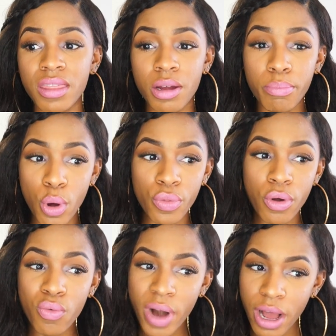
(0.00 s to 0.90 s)
and they're
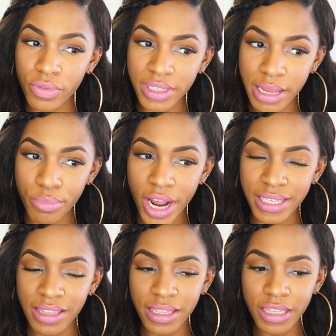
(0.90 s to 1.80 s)
both around the same
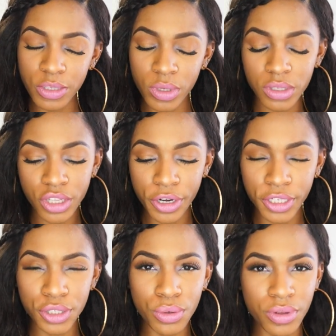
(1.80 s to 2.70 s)
price. I think this one's
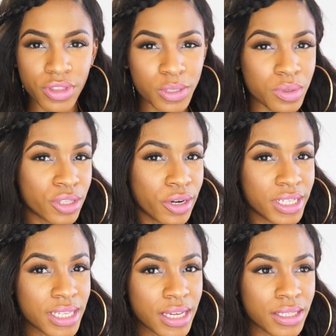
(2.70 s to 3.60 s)
thirty-two and this one's
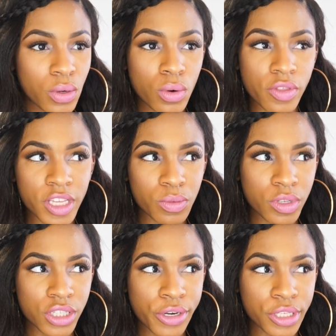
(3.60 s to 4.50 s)
thirty-six, or this
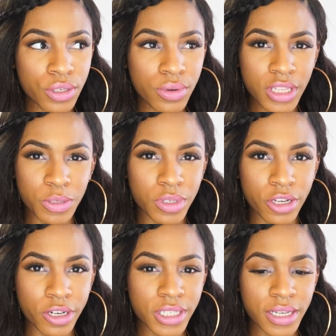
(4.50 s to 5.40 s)
one's thirty-two and this one's
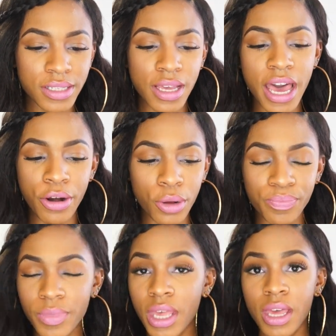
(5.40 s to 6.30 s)
thirty-six. I don't know.
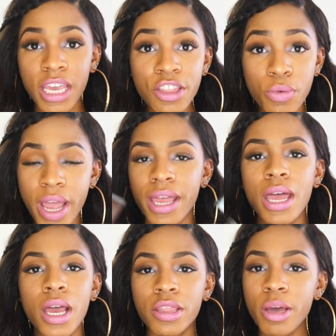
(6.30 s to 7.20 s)
Either
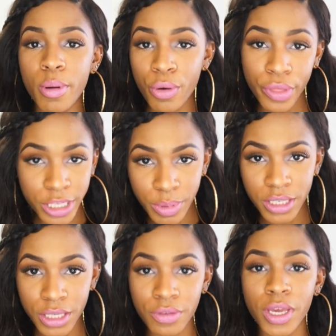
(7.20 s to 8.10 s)
way, they're both
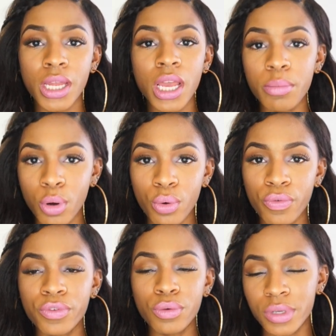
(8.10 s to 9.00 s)
expensive and they
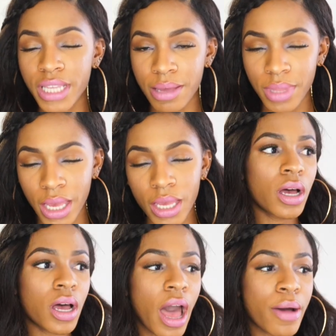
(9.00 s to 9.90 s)
both do the same thing.
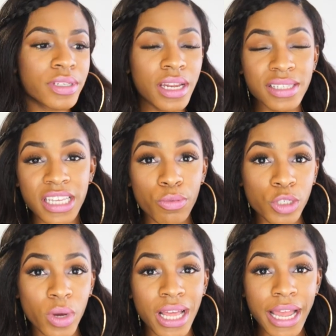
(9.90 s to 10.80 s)
I was gonna see
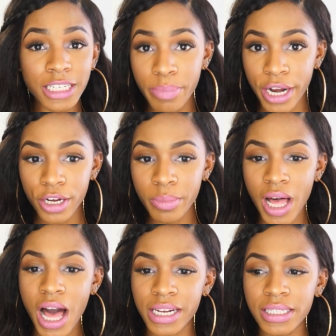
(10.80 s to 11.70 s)
which one I liked better,
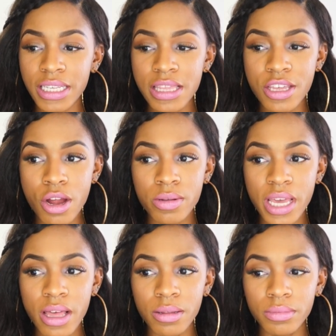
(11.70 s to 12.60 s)
but honestly, they're
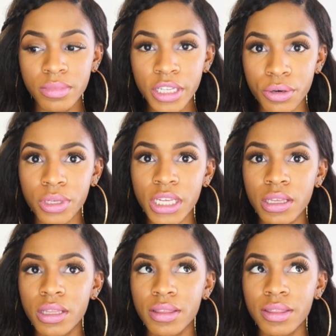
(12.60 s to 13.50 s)

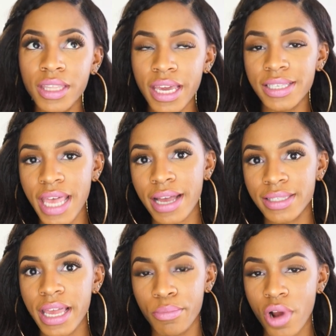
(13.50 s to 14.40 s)
literally the exact
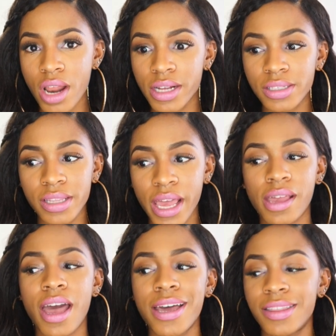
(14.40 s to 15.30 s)
same product.
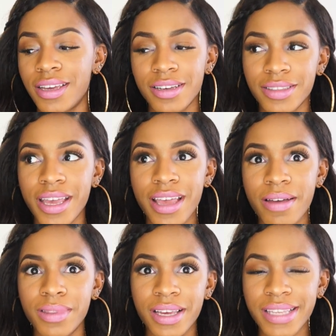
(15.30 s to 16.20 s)
Like, I think they
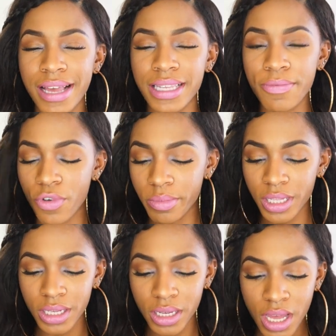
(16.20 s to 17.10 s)
have the exact same
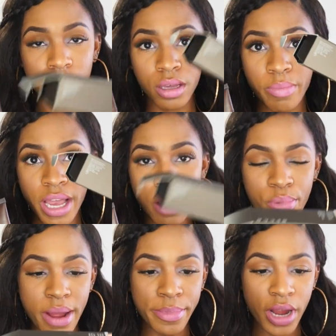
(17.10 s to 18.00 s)
formula. The Becca
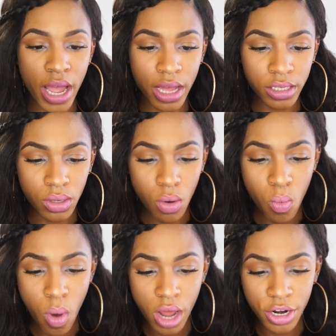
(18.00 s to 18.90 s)
primer has
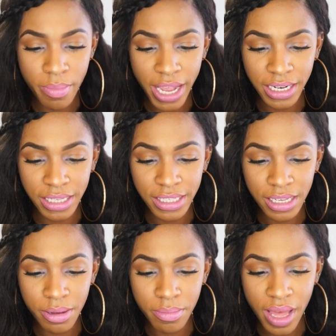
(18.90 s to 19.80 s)
water,
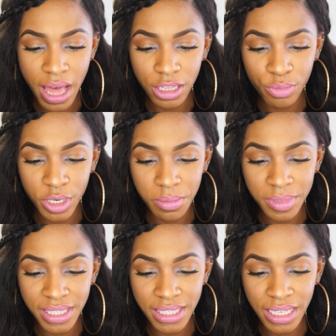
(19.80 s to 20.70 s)
magnesium, aluminum
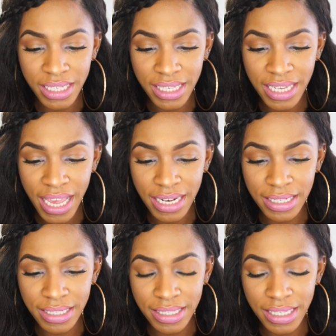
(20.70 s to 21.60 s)
silicate,
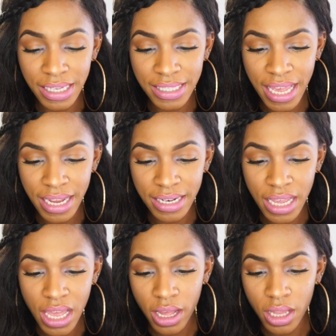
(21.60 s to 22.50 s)
silicate,
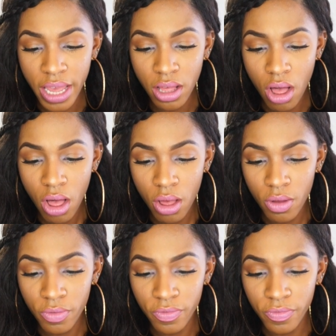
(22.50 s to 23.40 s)

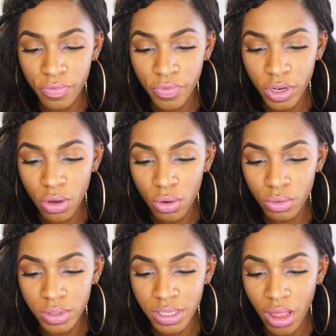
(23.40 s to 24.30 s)
glycol,
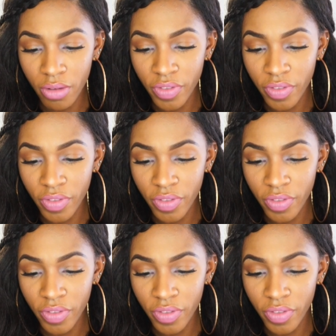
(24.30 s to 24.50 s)
phenols,